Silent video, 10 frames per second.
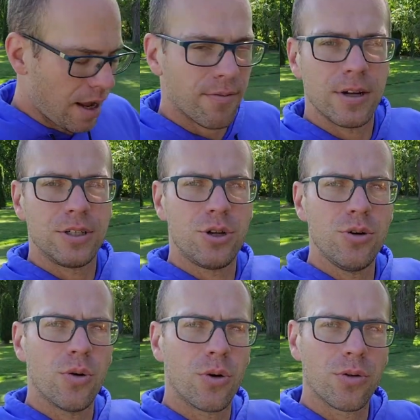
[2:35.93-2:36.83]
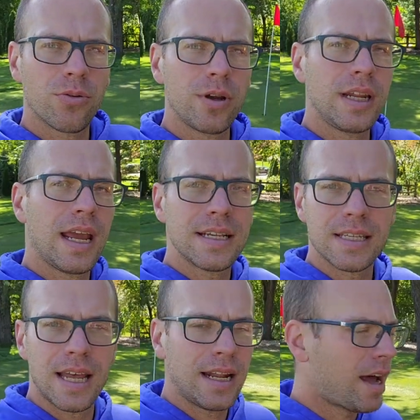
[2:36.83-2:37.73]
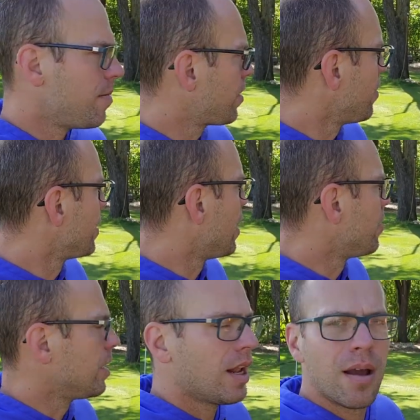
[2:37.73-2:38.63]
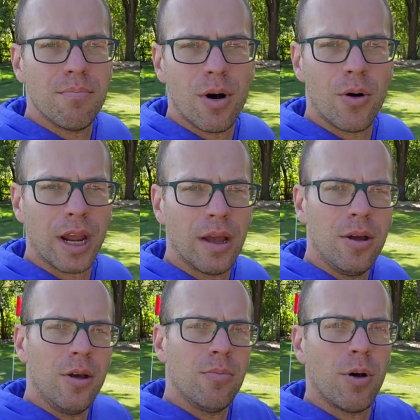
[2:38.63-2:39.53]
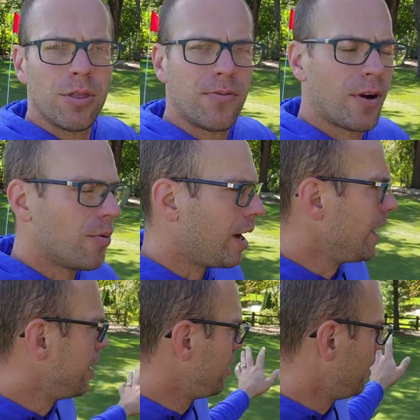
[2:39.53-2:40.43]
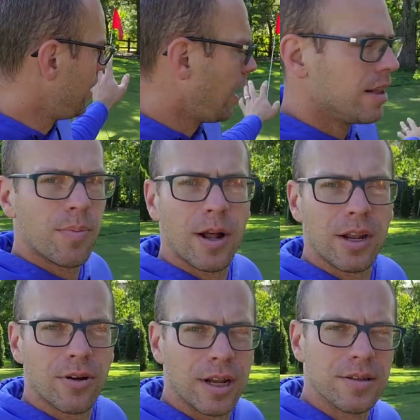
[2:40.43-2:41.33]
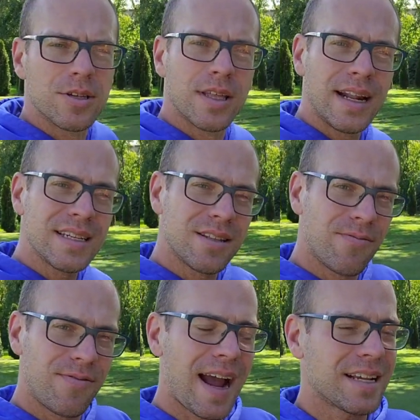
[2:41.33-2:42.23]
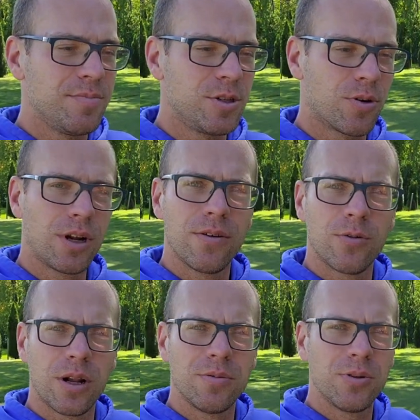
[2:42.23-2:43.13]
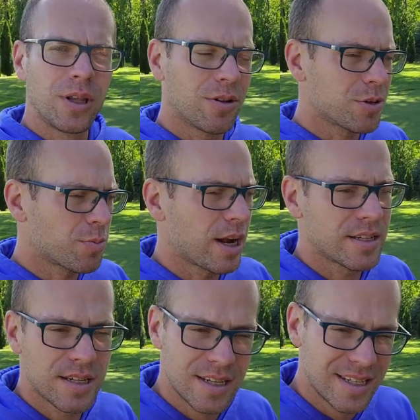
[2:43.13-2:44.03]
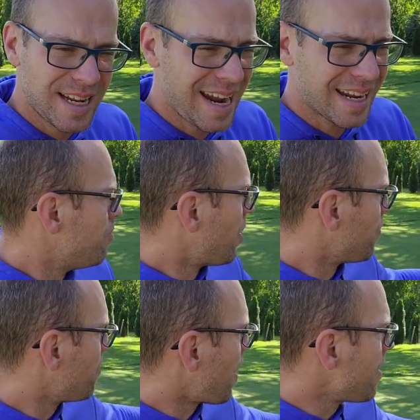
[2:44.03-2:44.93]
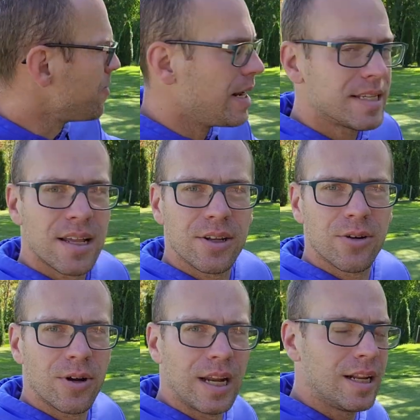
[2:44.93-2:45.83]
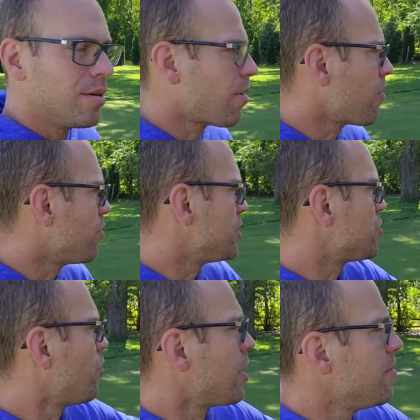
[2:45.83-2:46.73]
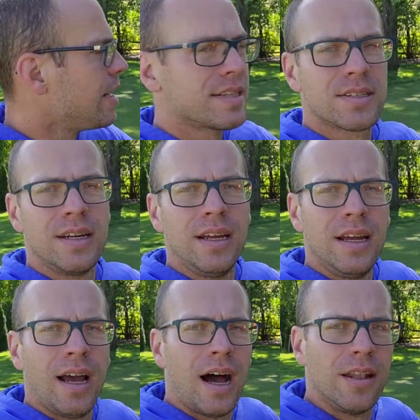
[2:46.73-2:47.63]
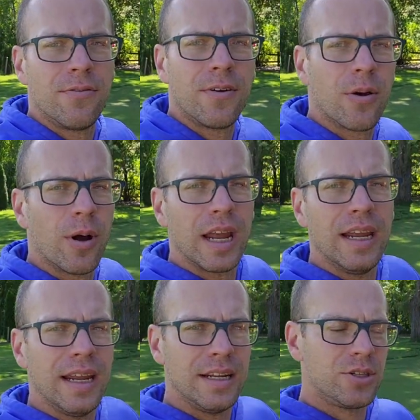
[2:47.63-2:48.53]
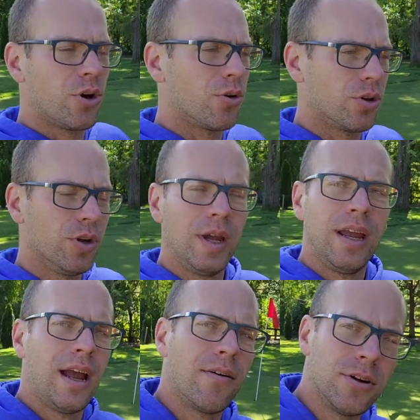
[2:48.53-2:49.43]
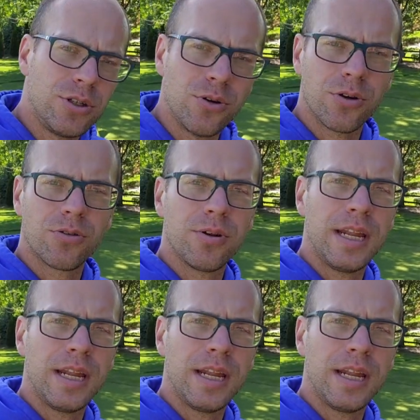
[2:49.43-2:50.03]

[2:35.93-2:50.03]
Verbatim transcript: Every two or three days then I'm coming out and I am mowing both the fairway and the putting green. So that is the vast majority of what I'm doing. Those processes take about five minutes on the green and probably 20 minutes on the fairway in total every two or three